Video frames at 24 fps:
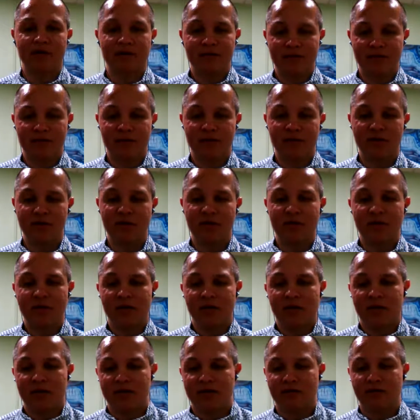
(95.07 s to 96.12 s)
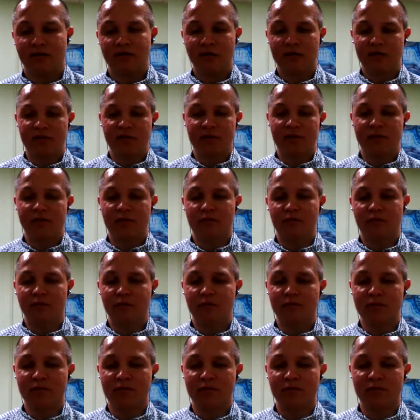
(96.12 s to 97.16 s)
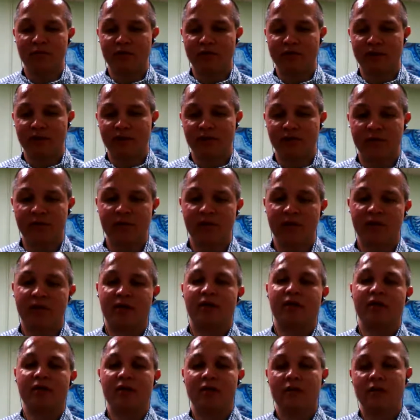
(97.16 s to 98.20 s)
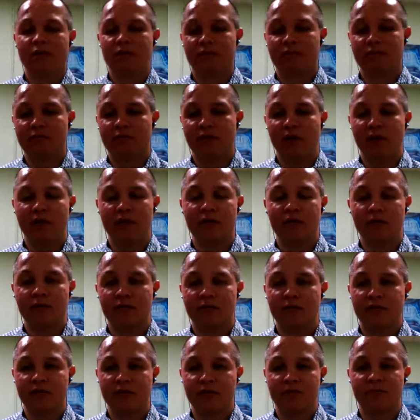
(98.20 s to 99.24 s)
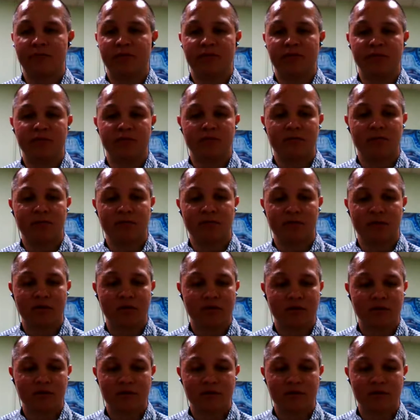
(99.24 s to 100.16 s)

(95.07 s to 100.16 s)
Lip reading: So what was the motivation behind writing this particular book?